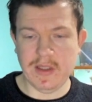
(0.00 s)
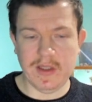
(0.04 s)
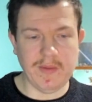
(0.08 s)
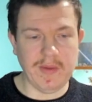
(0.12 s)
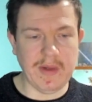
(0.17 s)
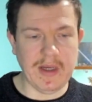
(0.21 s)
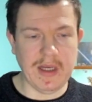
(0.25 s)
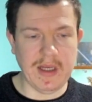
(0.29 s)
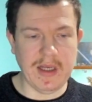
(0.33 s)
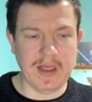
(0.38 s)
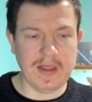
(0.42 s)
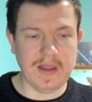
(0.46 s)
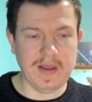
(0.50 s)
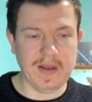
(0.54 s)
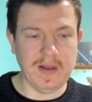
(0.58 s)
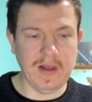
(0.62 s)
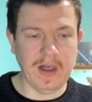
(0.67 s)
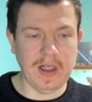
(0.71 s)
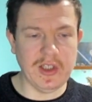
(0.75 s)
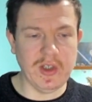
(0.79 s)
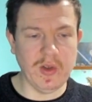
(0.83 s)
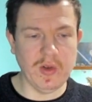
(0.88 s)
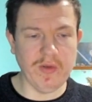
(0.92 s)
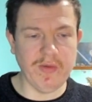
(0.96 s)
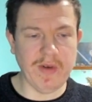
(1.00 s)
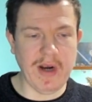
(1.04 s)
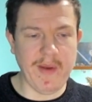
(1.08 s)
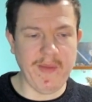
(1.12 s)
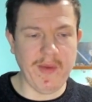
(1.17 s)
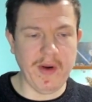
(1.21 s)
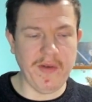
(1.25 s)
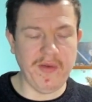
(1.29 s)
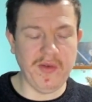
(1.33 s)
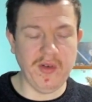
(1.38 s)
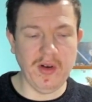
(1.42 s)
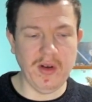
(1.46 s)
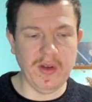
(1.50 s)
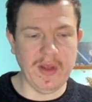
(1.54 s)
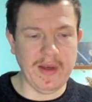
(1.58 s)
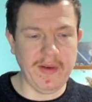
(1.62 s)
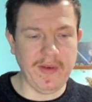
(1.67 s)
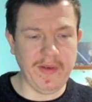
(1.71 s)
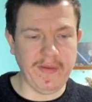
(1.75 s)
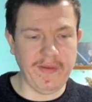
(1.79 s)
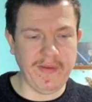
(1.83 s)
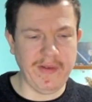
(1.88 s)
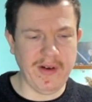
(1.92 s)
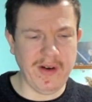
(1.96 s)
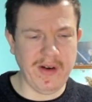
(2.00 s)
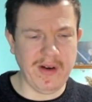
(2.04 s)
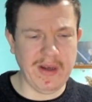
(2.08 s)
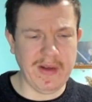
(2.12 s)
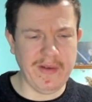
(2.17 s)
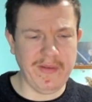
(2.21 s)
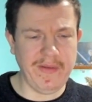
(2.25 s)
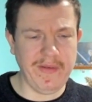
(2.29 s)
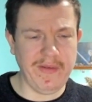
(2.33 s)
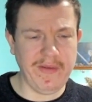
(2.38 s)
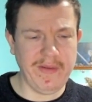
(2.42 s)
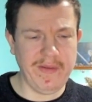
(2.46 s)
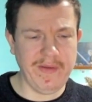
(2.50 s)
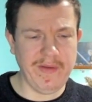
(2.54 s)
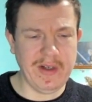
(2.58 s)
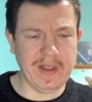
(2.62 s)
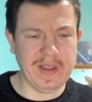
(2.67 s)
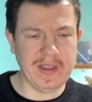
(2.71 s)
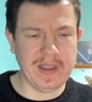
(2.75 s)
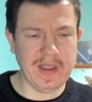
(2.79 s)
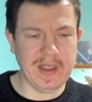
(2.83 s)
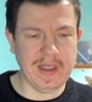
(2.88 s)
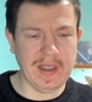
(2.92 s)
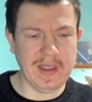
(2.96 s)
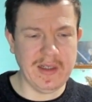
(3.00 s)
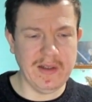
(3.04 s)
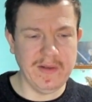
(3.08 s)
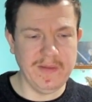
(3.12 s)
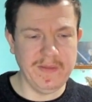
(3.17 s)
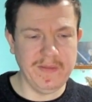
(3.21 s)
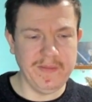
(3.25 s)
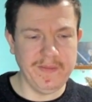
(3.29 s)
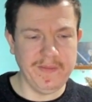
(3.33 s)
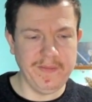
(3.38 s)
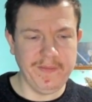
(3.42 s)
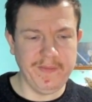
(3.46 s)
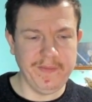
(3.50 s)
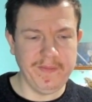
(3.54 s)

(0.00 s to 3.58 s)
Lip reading: That's mad. I saw the rainbow foil there for 5 recently.